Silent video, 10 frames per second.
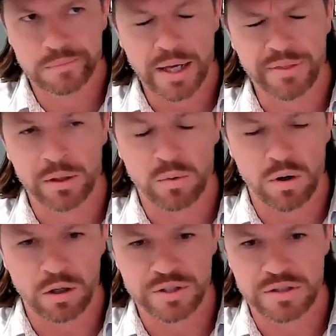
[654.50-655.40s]
I think we're
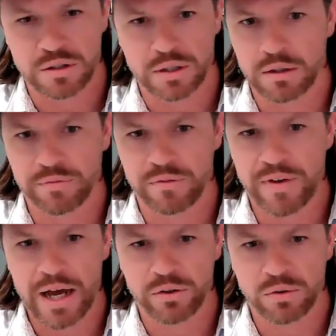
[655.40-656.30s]
all just looking for
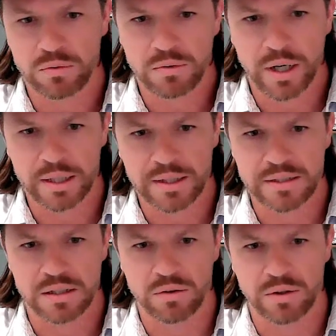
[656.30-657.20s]
value, right?
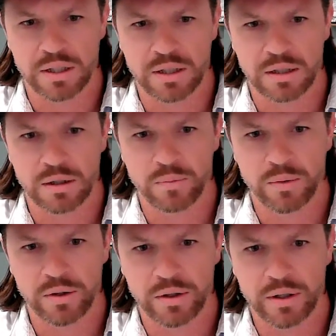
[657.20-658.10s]
That's the only thing that we
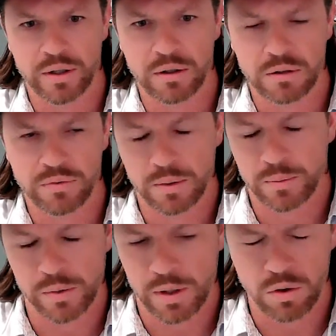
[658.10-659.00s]
really are looking for. And
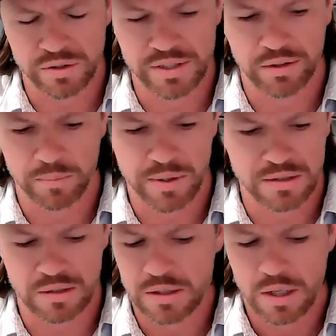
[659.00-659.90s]
when you run a wholesaling
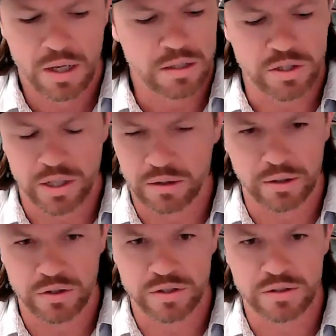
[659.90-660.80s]
business, generally
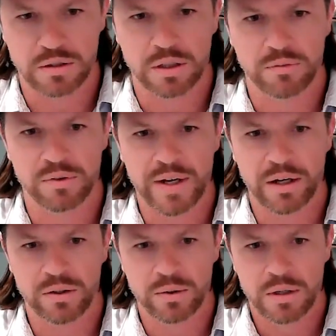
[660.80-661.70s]
you're just looking for value.